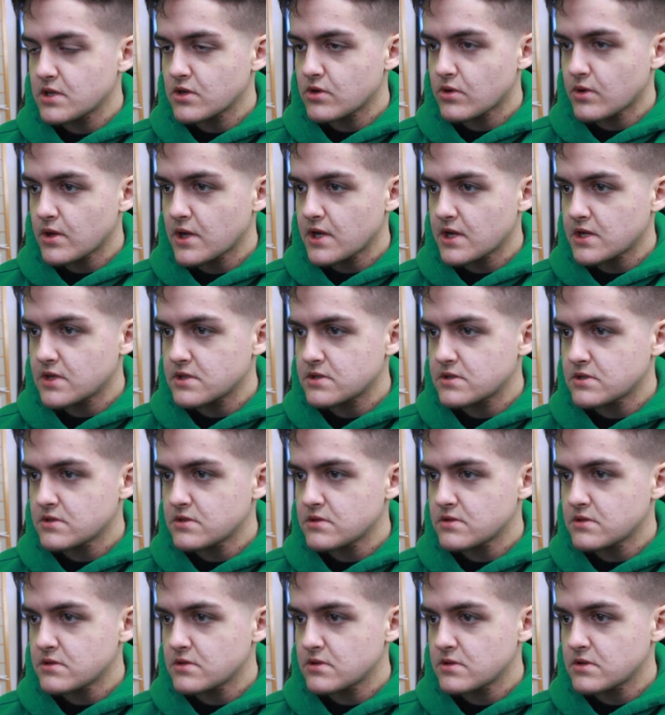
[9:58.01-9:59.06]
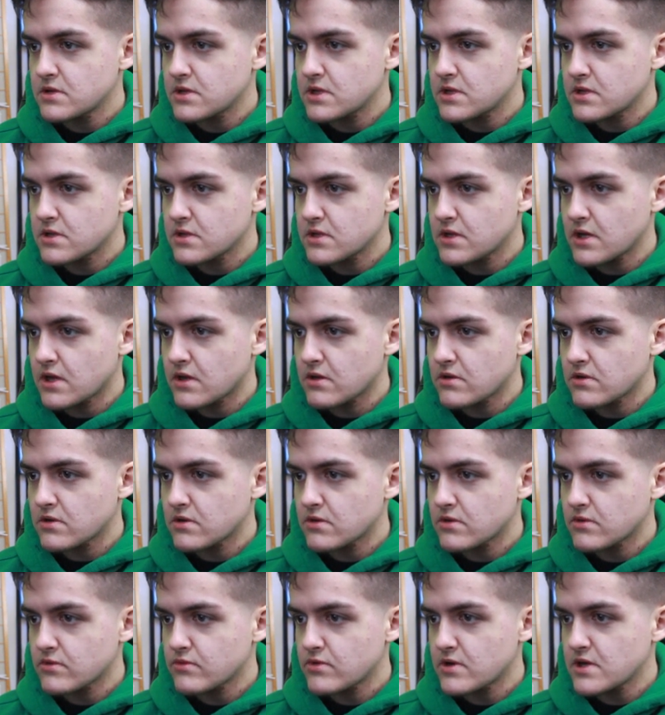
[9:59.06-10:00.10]
go ahead and, yeah,
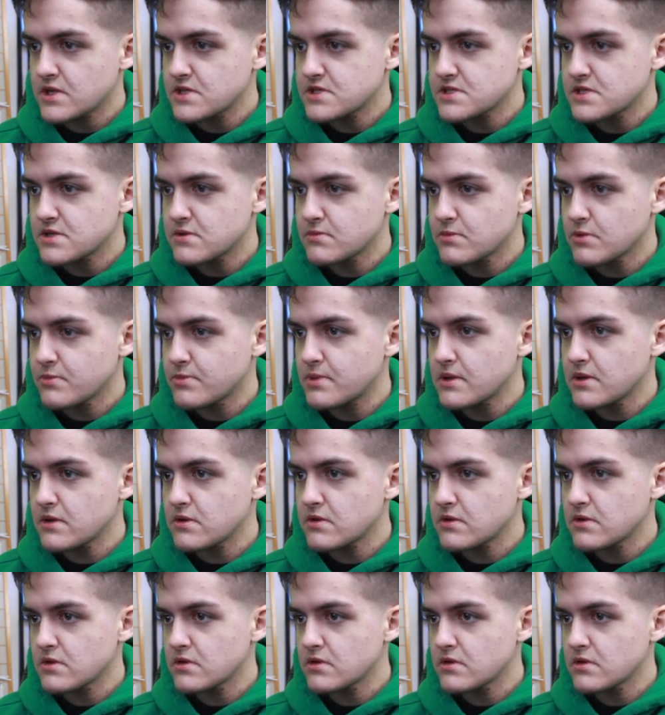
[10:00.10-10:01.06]
raise him a bit.